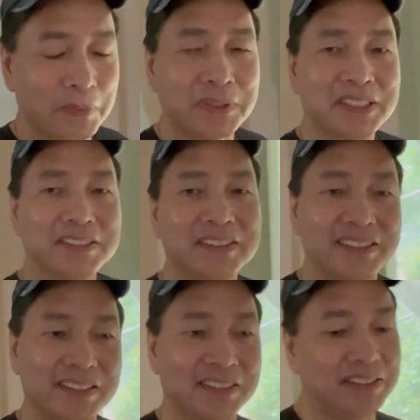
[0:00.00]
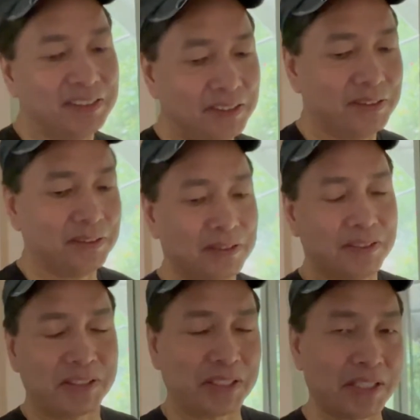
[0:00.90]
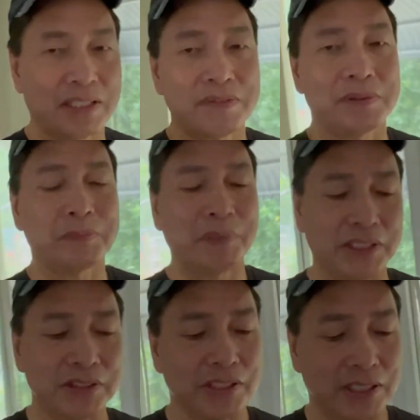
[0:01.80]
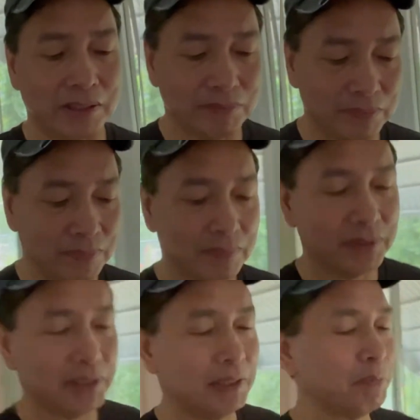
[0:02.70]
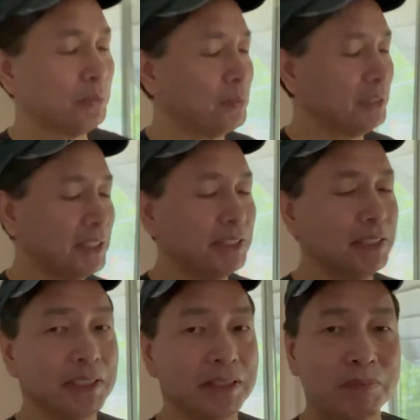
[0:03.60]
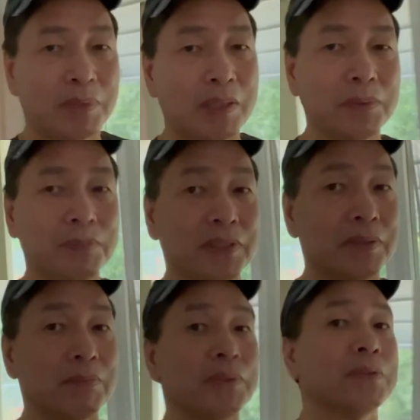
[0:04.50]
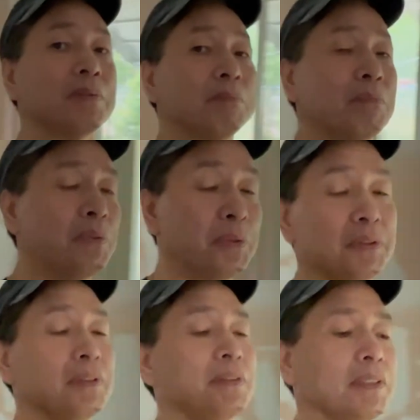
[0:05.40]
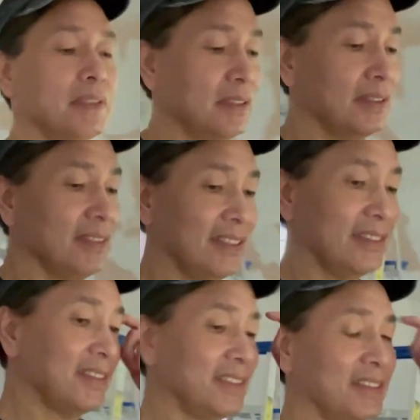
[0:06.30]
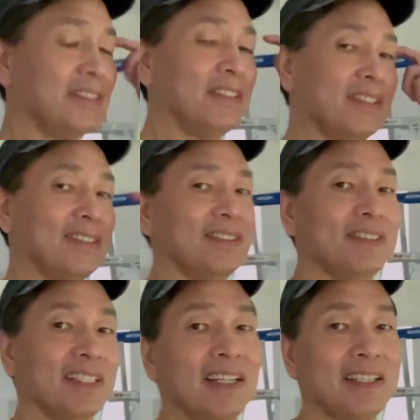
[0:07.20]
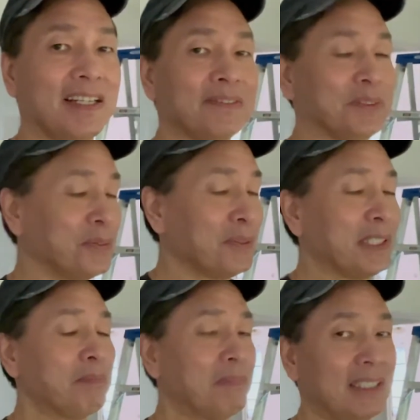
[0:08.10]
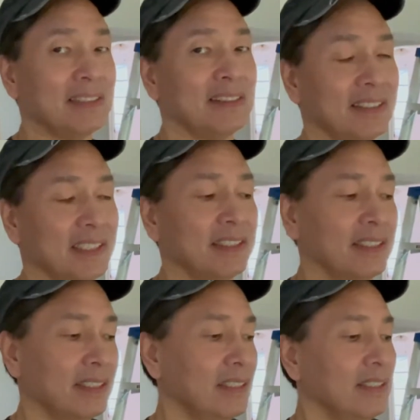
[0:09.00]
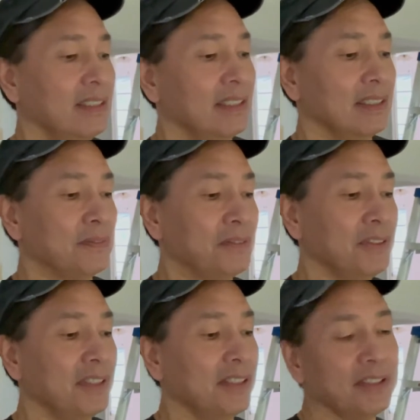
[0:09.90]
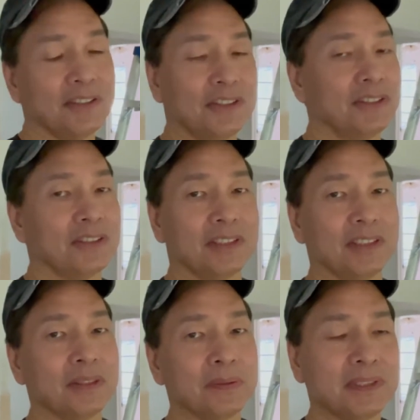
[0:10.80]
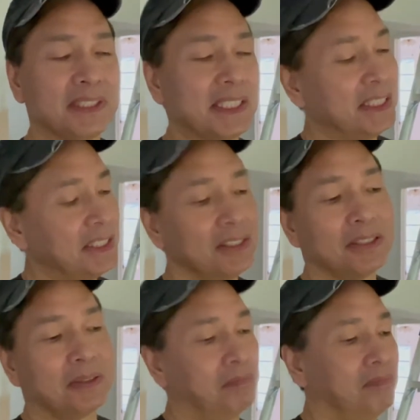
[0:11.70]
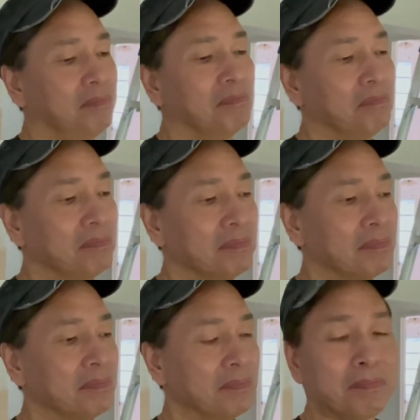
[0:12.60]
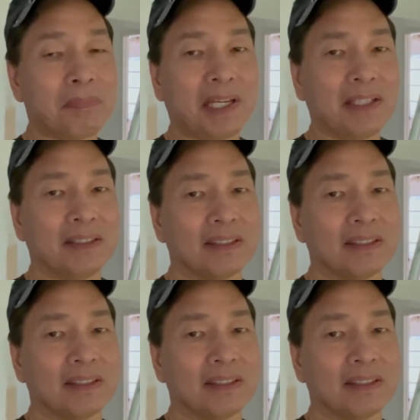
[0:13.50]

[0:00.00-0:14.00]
do you need to do a successful paint job? Number one, probably the most important, is you gotta have the right mindset. If you think you're just gonna go in there and just paint